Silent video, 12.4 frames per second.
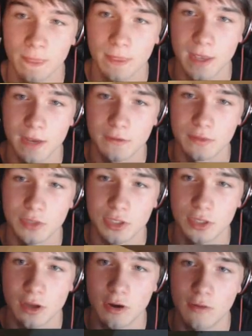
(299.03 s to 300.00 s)
They have some
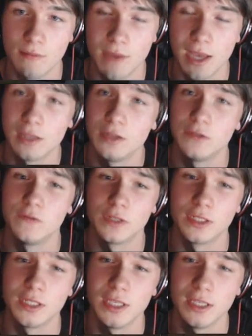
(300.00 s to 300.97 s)
stone, mainly used for
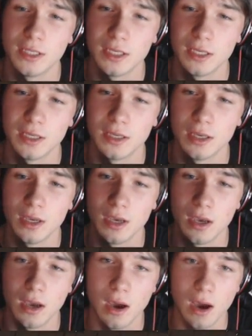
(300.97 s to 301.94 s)
seating.
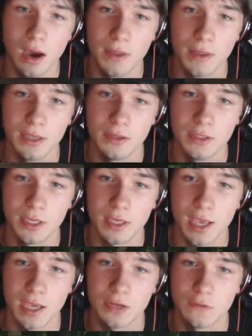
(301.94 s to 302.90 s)
They use the
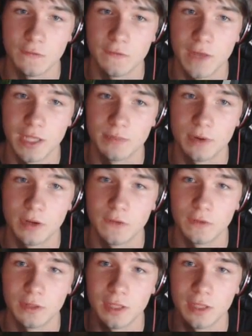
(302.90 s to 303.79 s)
occasional fence posts for